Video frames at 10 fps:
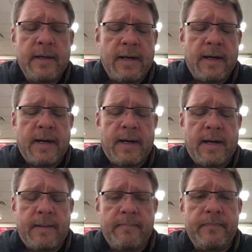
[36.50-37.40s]

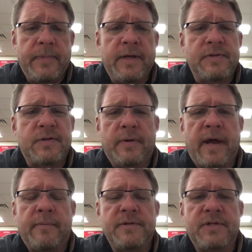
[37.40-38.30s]
And so
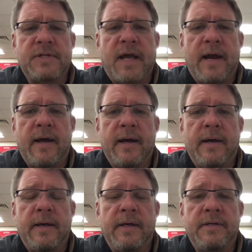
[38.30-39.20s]
that was just kind
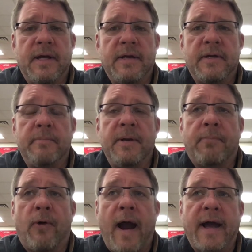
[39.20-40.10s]
of intended to be
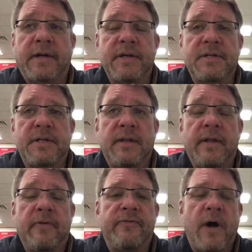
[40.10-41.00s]
practice. And
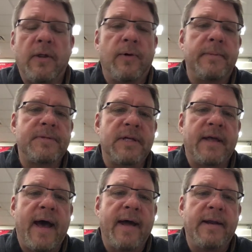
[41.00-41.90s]
then the follow up to
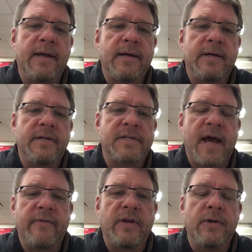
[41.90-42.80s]
that is
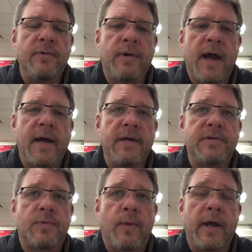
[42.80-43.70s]
having you
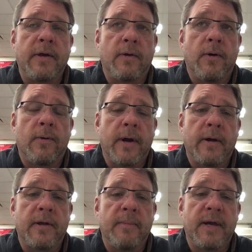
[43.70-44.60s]
guys write your own
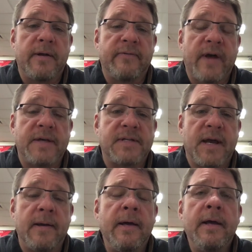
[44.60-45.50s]
argumentative
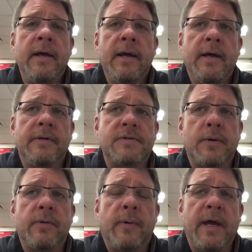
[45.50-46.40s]
essay. And
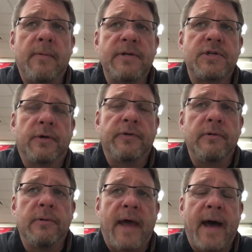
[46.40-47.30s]
so the way in which you'll
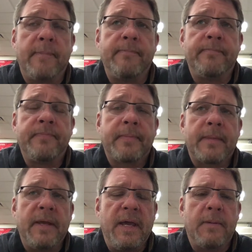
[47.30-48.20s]
do that
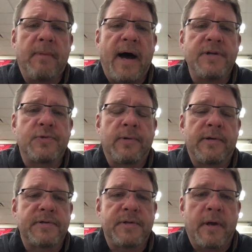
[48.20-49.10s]
in
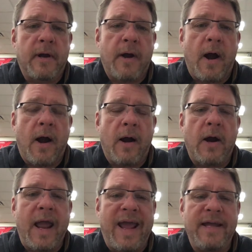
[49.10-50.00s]
modules, there
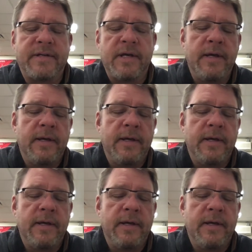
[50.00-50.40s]
are 8